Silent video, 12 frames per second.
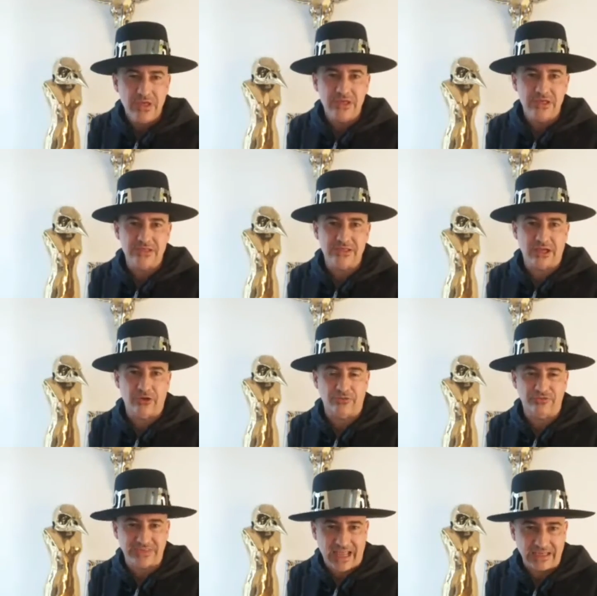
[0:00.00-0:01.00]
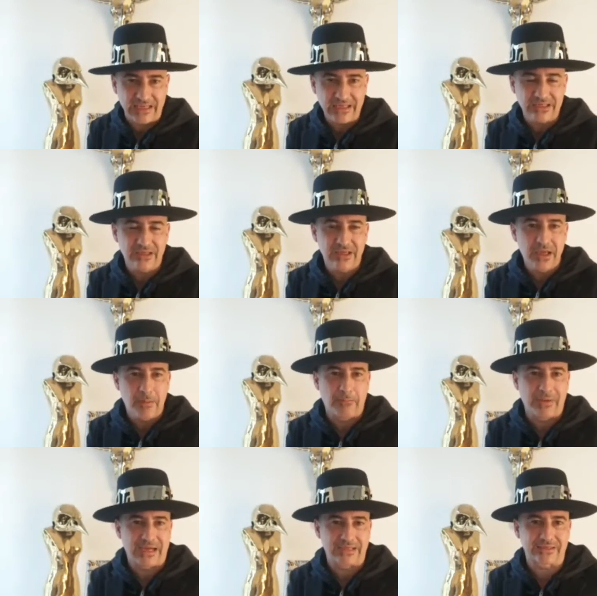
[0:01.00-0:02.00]
It's a lot of technique,
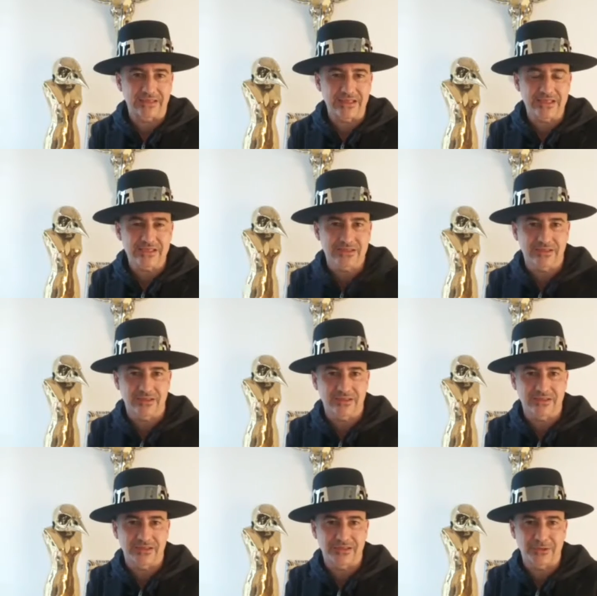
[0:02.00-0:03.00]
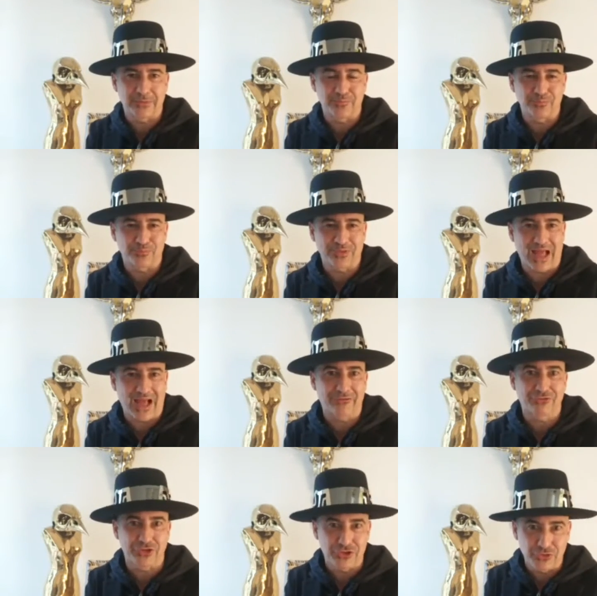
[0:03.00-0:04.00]
but it's
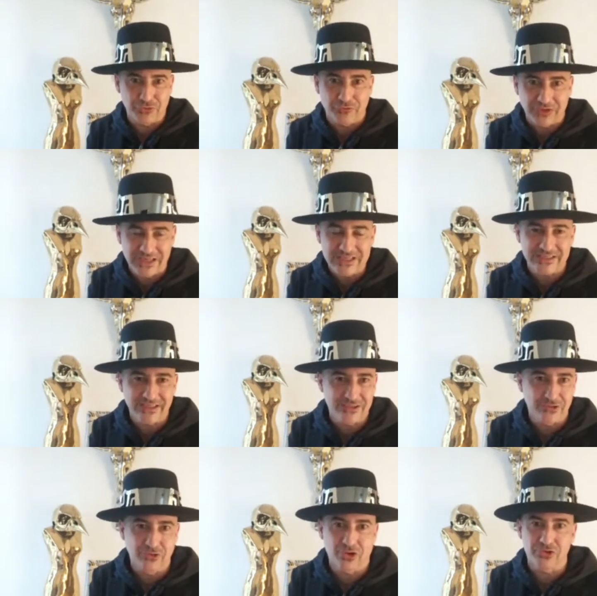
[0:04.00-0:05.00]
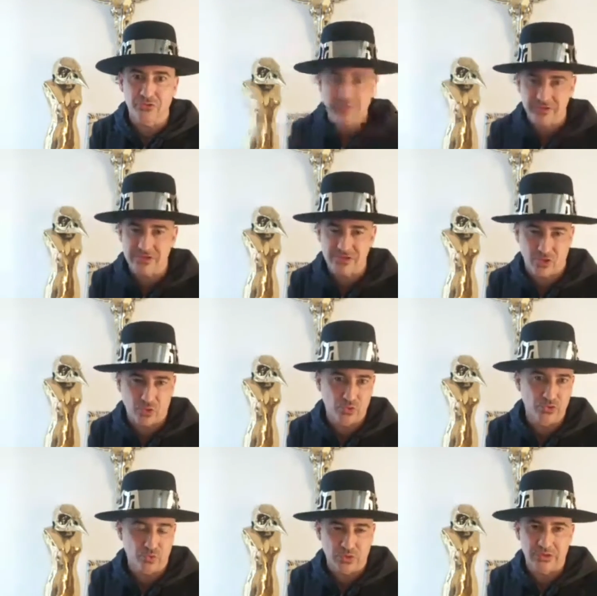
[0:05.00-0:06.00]
after you finish it, you know you feel so good
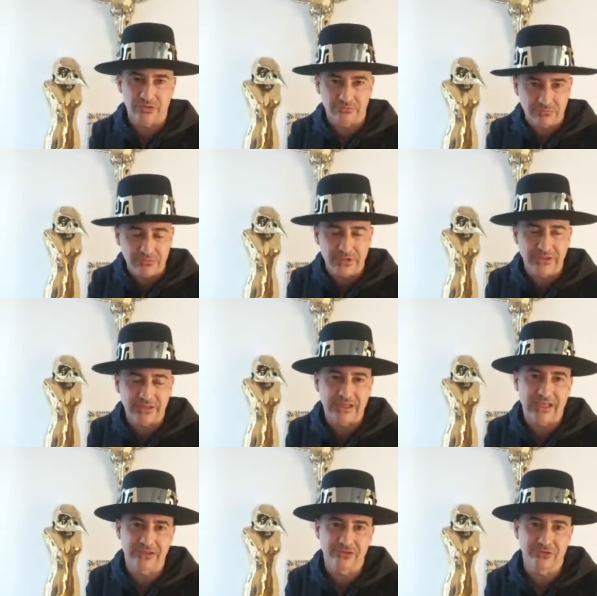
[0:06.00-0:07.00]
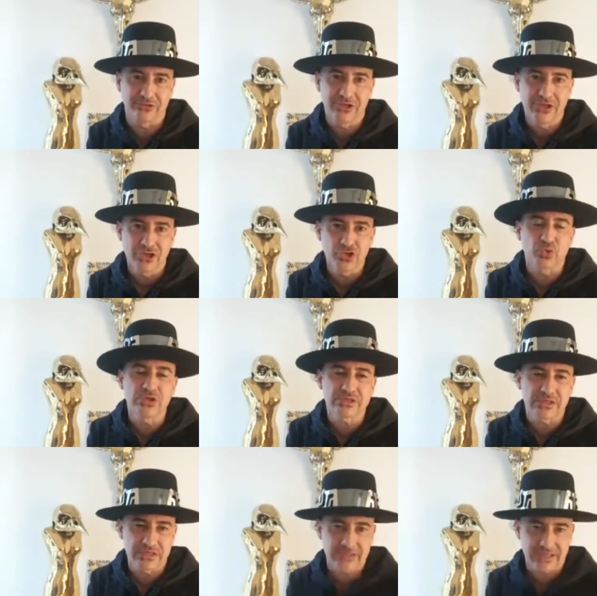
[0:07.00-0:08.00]
when in the end you will
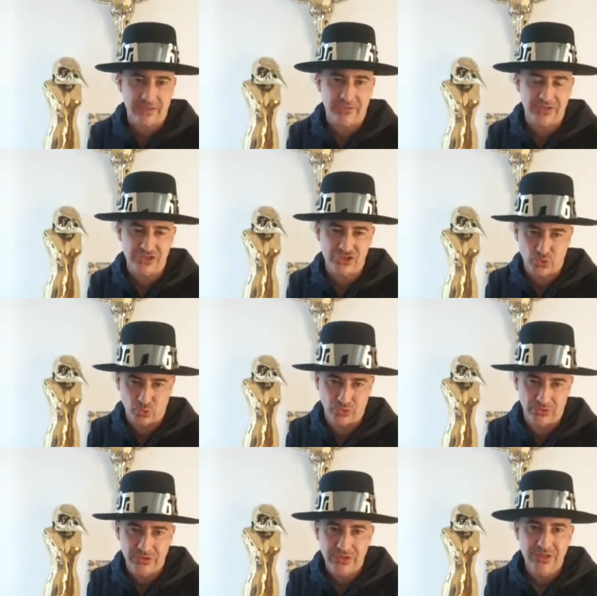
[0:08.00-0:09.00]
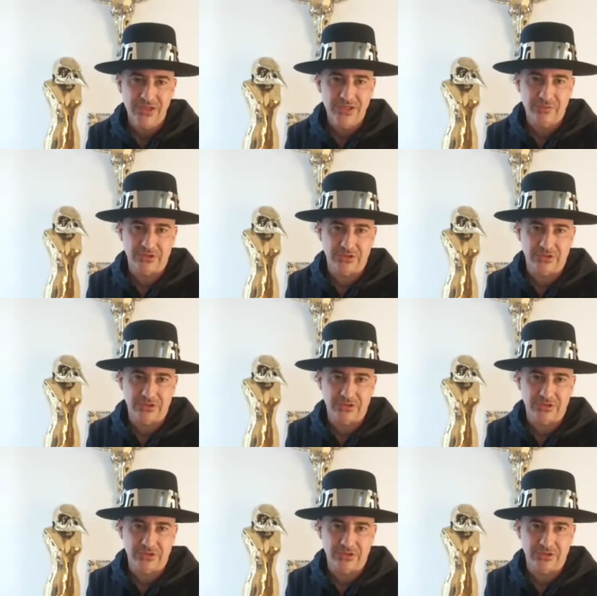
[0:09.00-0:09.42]
see something soon because